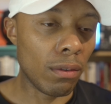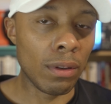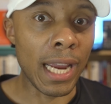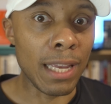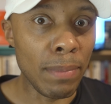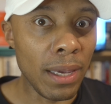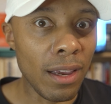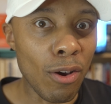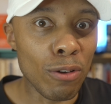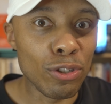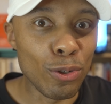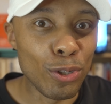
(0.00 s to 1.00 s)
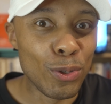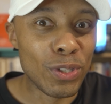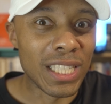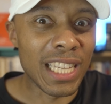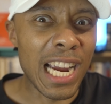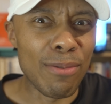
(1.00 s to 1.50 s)
like me, also use
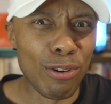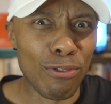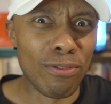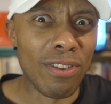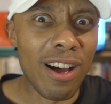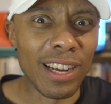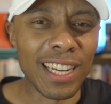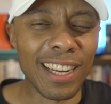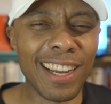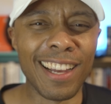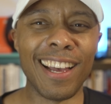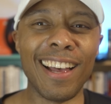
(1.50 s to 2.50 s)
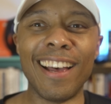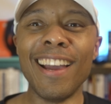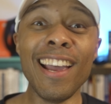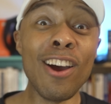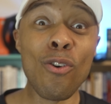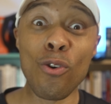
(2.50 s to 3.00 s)
this camera for
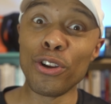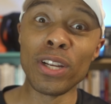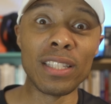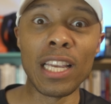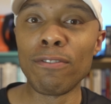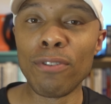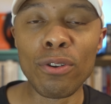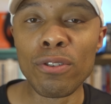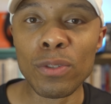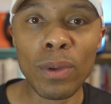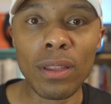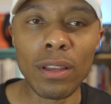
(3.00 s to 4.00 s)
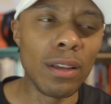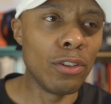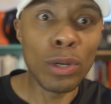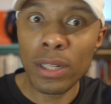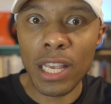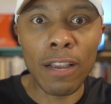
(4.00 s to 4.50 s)
vlogging. Or you can take photos with it.
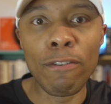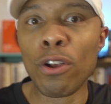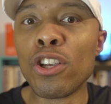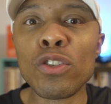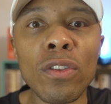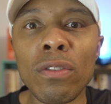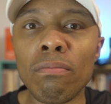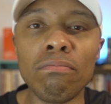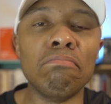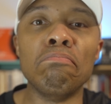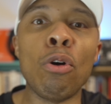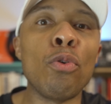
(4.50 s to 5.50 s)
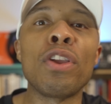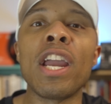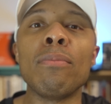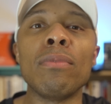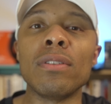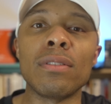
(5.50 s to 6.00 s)
You can take photos with both
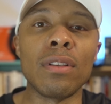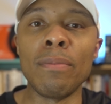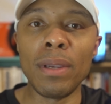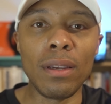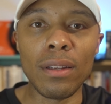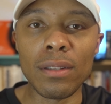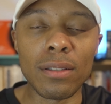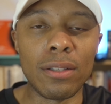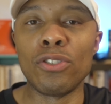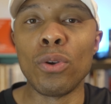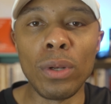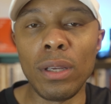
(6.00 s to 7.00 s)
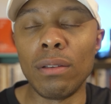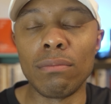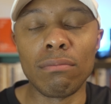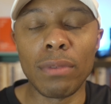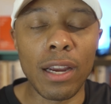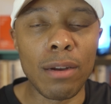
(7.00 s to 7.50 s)
cameras. I mean, it's the Sony
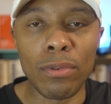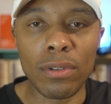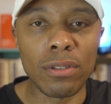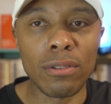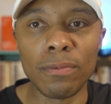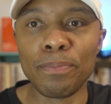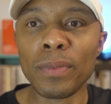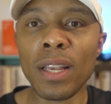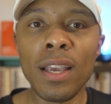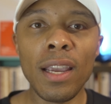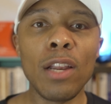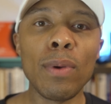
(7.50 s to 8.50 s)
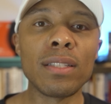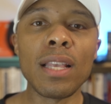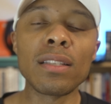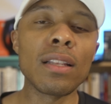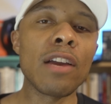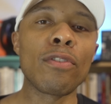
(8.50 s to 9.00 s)
camera. So anyways,
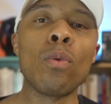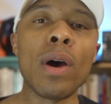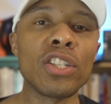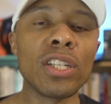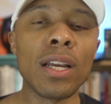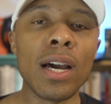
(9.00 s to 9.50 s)
thanks a lot for watching,